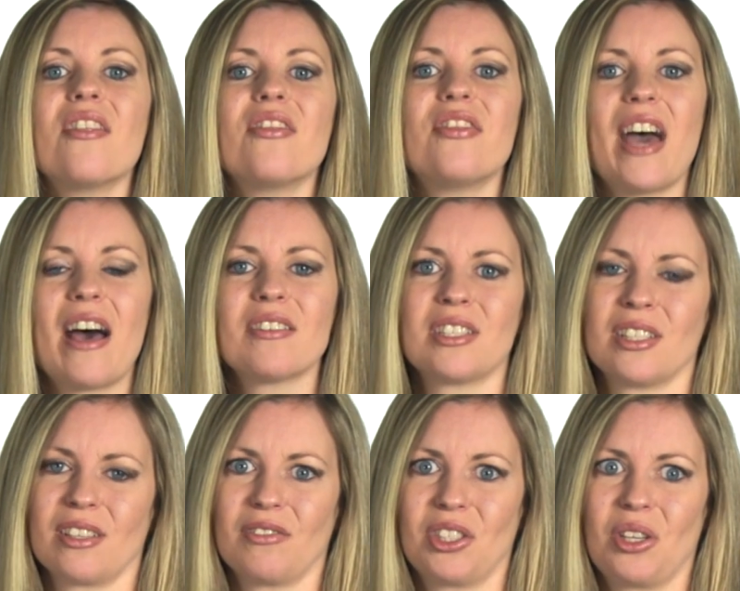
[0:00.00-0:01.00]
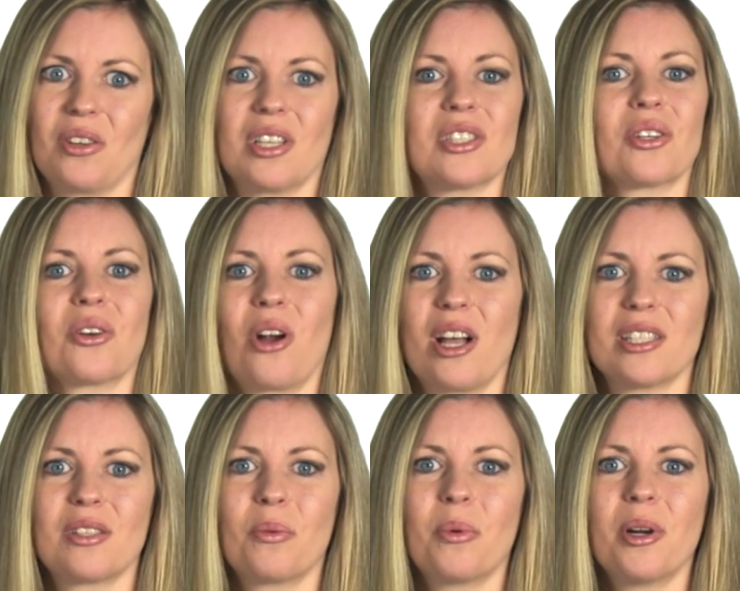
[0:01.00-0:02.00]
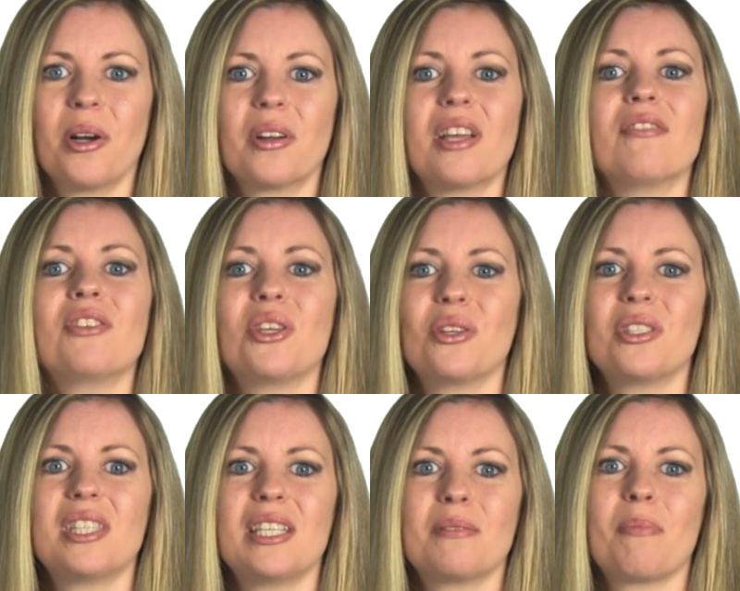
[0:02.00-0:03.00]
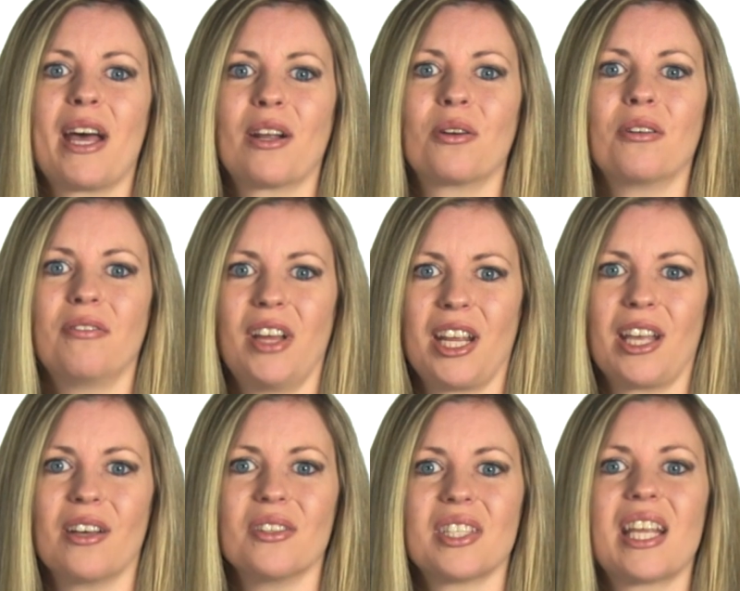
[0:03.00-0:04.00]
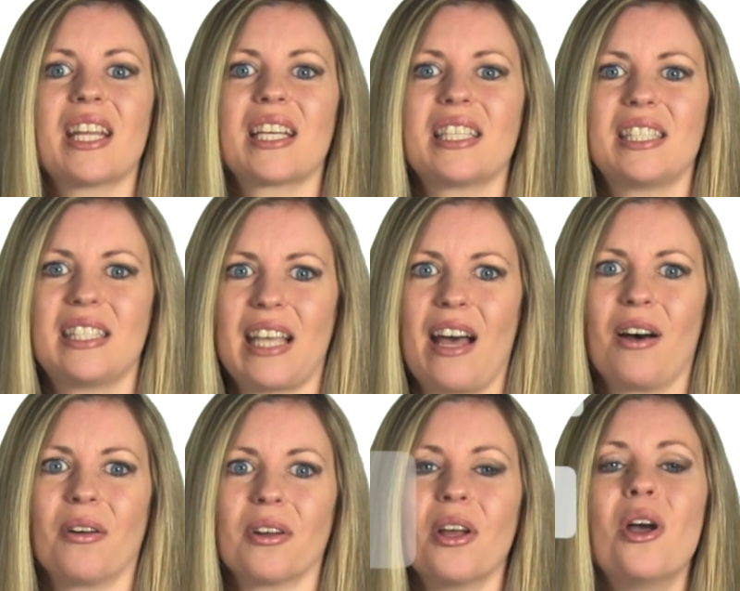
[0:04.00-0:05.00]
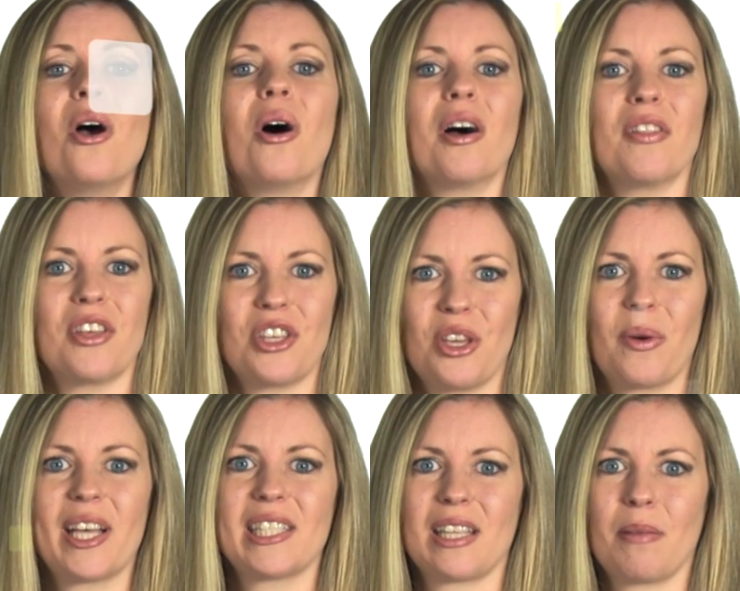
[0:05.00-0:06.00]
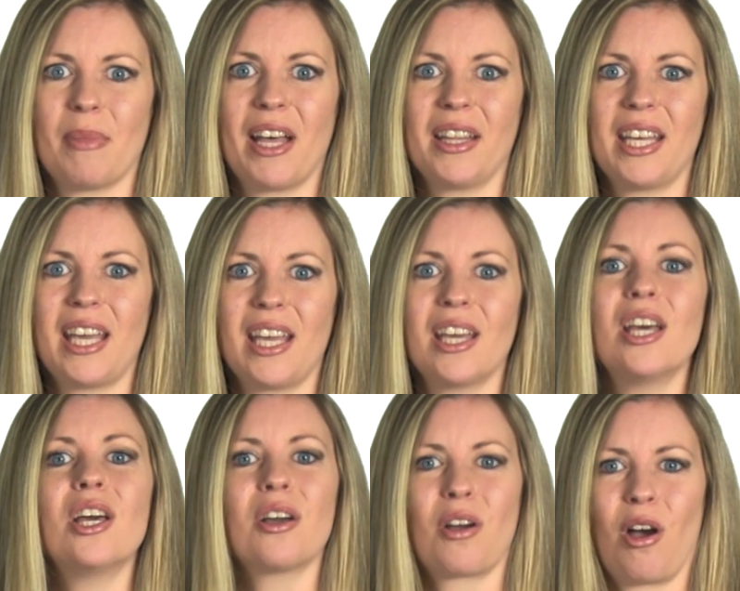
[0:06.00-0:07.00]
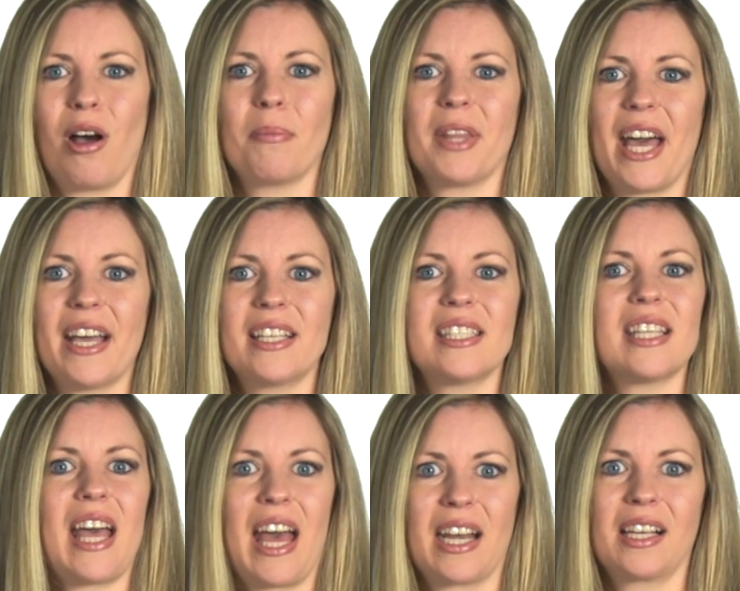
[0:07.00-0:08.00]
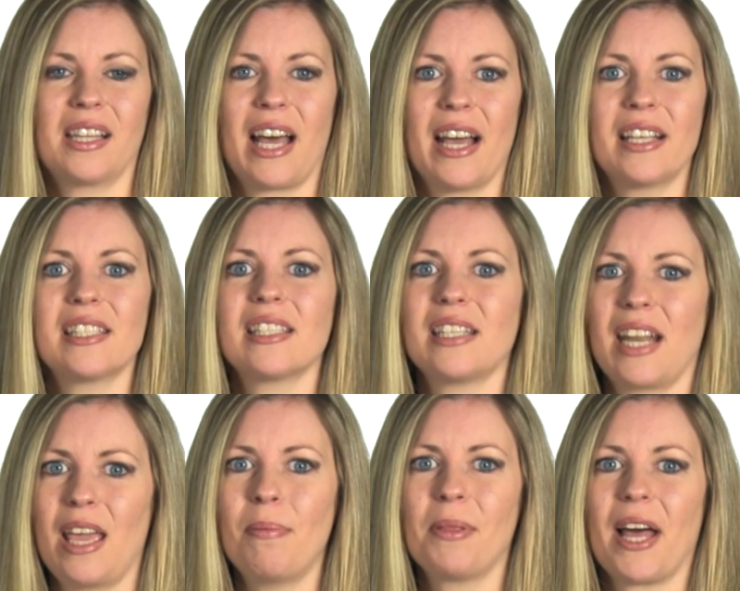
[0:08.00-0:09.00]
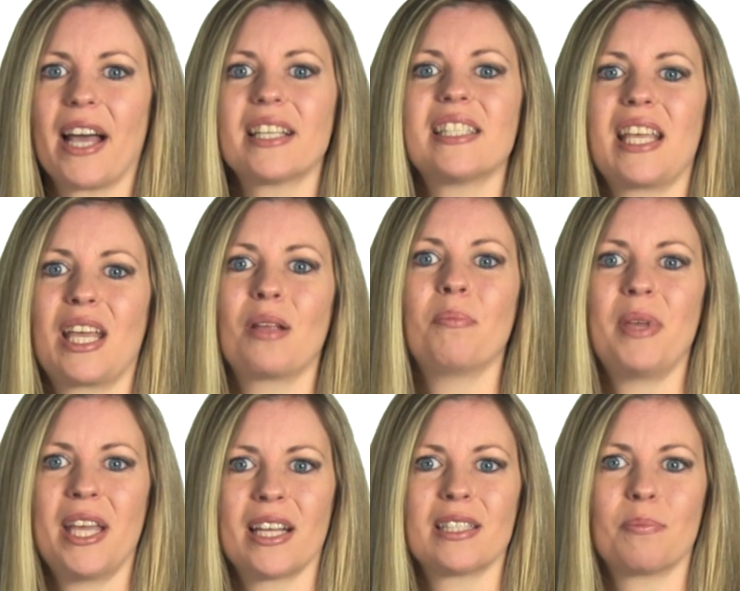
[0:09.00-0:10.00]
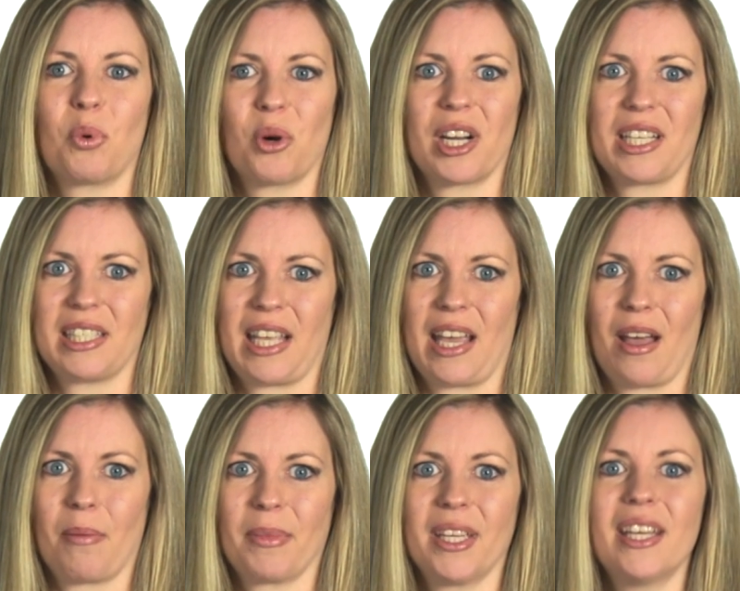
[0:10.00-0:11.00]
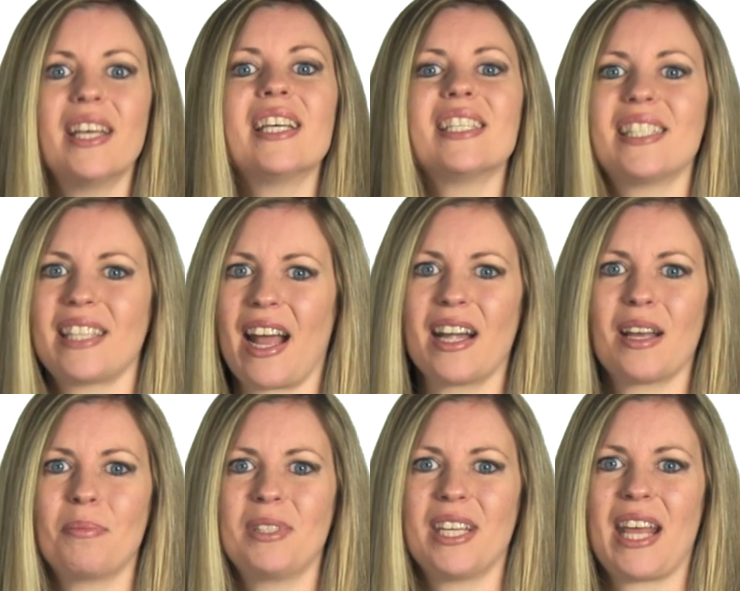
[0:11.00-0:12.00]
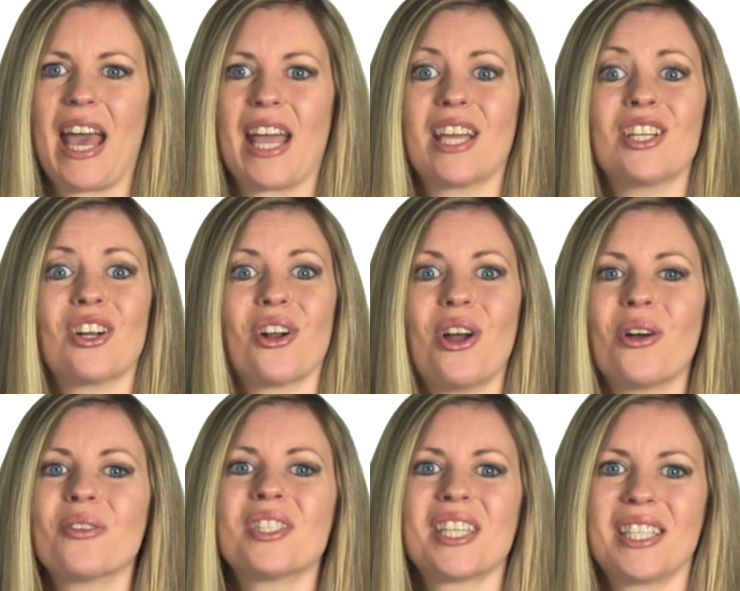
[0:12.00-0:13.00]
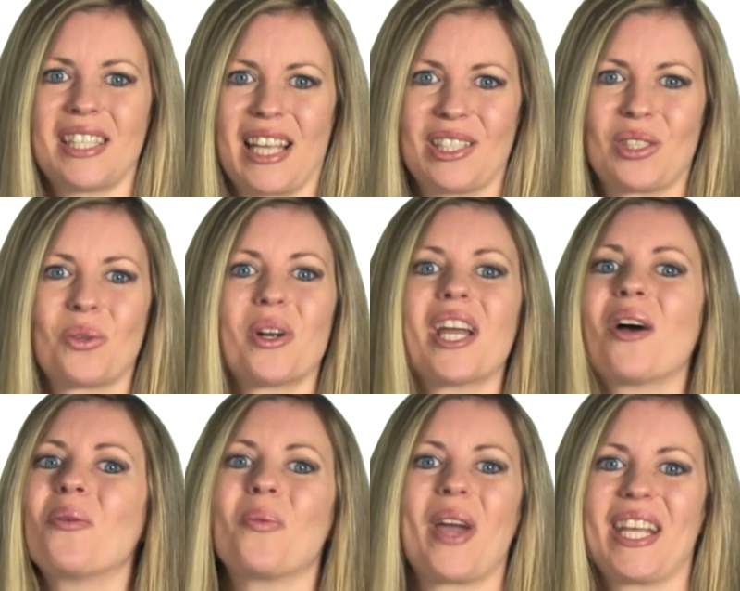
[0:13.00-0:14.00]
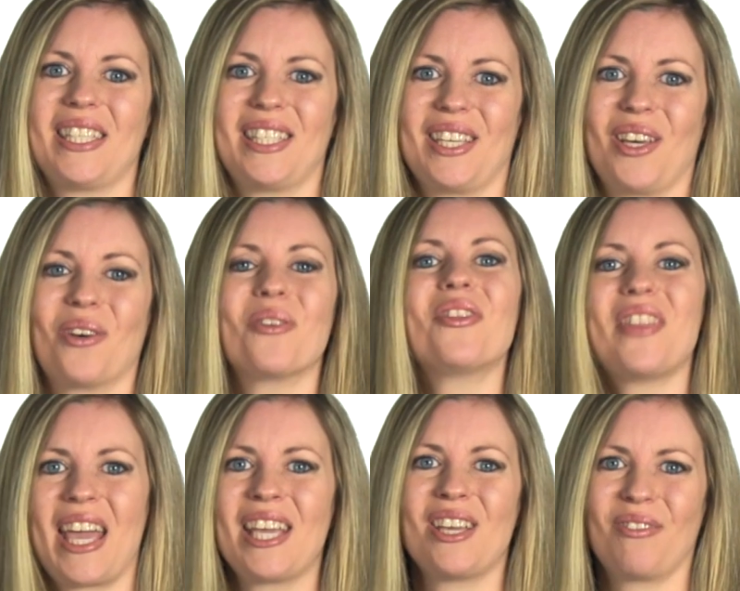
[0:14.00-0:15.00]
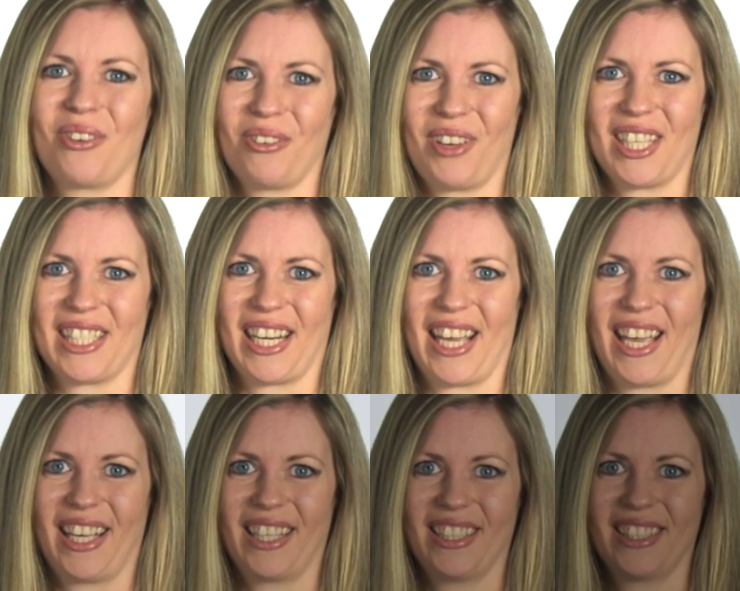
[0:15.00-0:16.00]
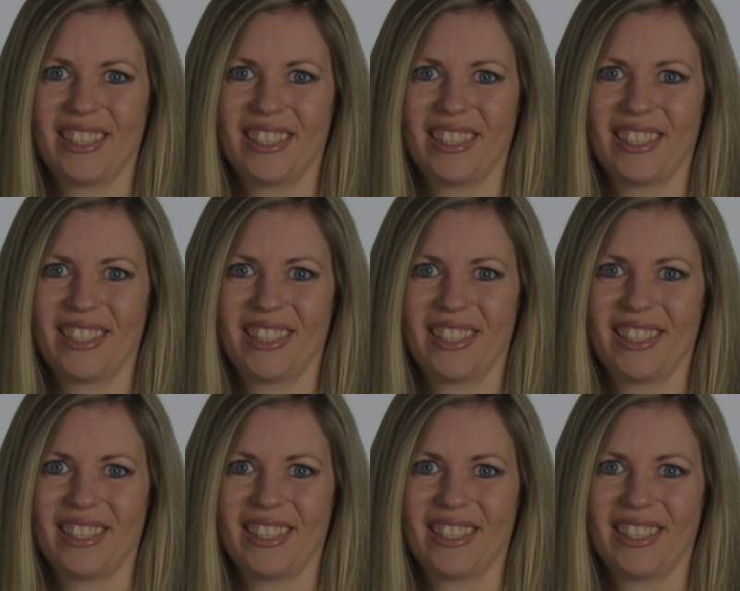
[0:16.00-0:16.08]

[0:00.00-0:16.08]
Thousands of students across the world have used these medical videos and excelled on the USMLE, Comlex, NCLEX, NAPLEX, and PANCE board exam. Sign up today and your own success story awaits you. Thank you for visiting.